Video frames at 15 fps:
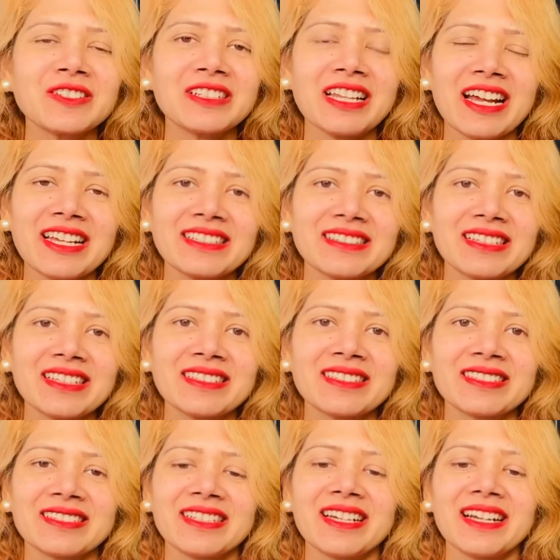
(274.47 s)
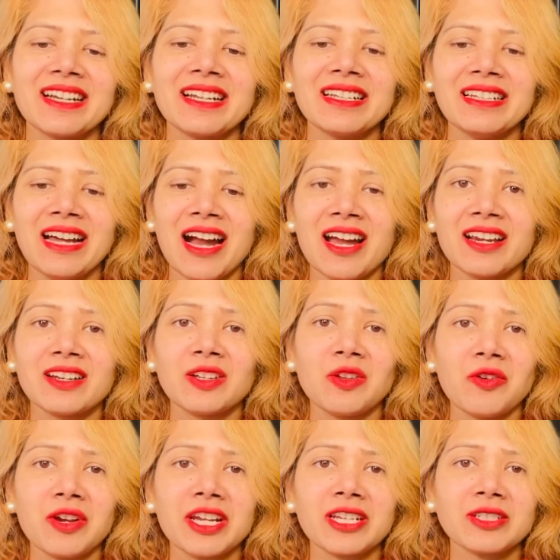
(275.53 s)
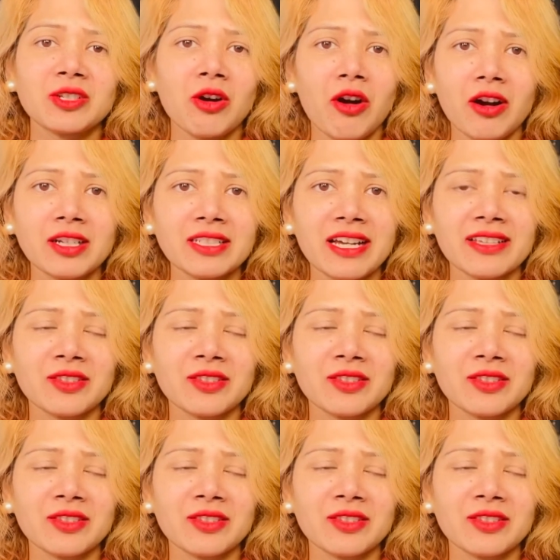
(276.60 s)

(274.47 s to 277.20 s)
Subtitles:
like this, her lawyer Todd. I